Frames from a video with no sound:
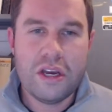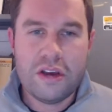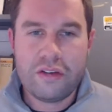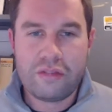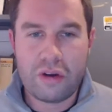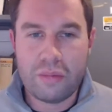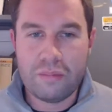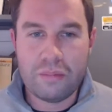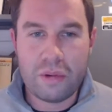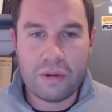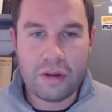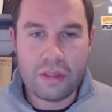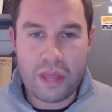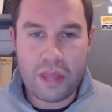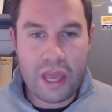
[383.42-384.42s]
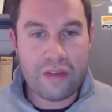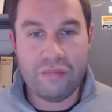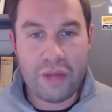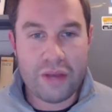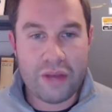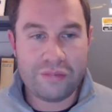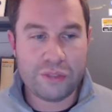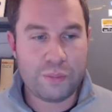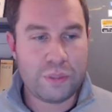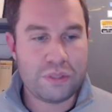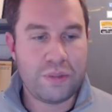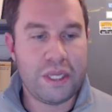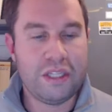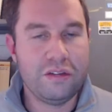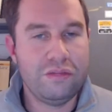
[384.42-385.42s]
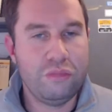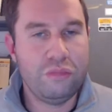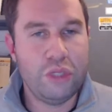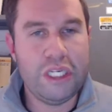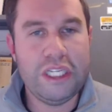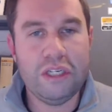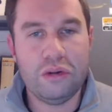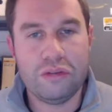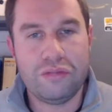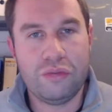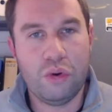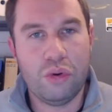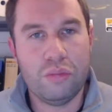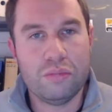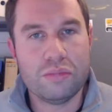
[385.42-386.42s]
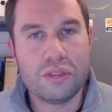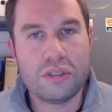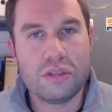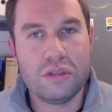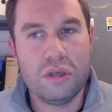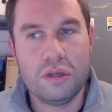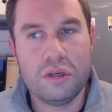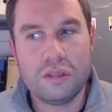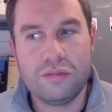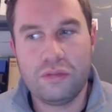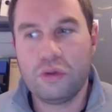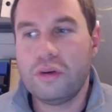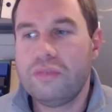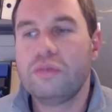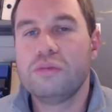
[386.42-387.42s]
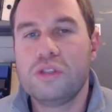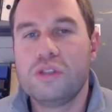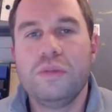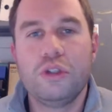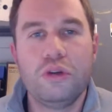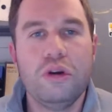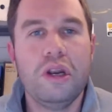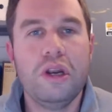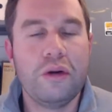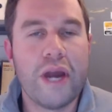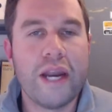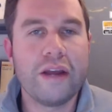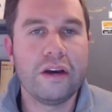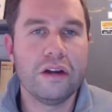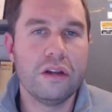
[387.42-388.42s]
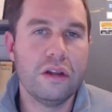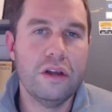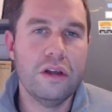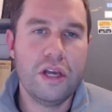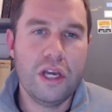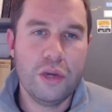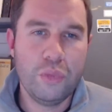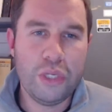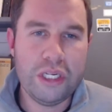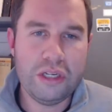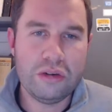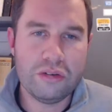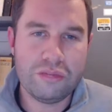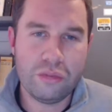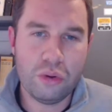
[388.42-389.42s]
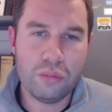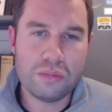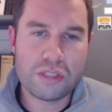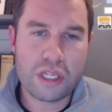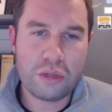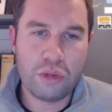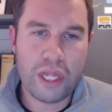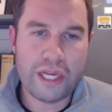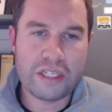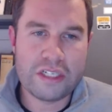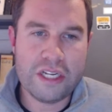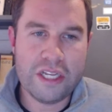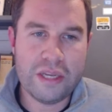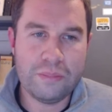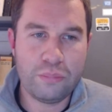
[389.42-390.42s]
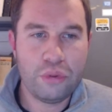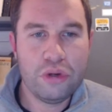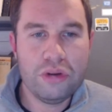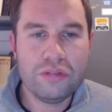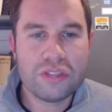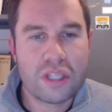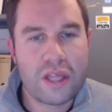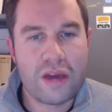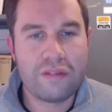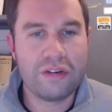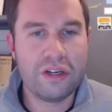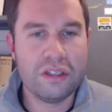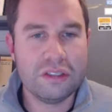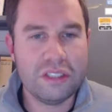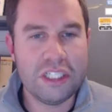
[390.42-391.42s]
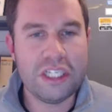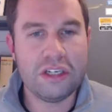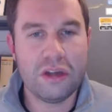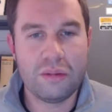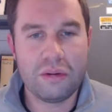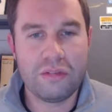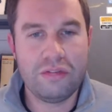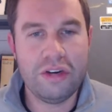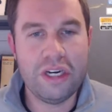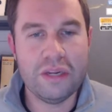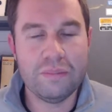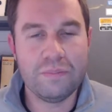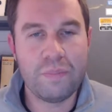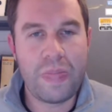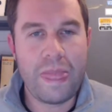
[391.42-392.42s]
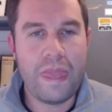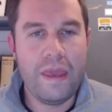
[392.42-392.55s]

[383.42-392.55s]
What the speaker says: From the FMF's perspective, we need reforms. For reforms to be truly radical, we need reforms that will actually improve South Africa's economic freedom